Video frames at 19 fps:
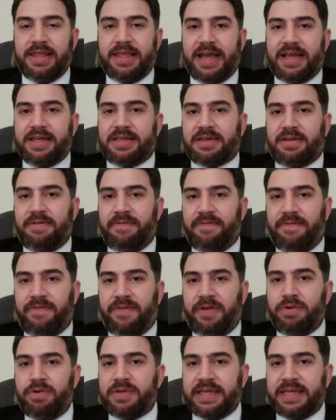that is
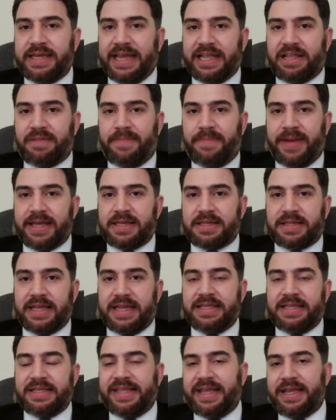confusing at
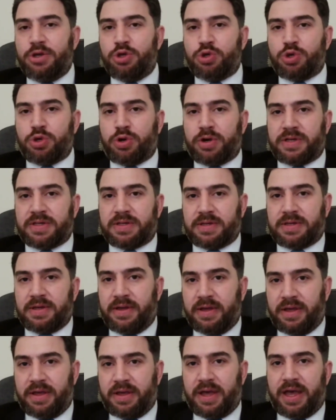best and
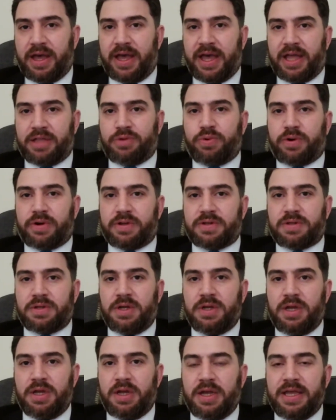dangerous at
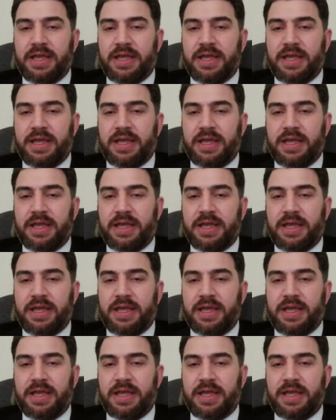worst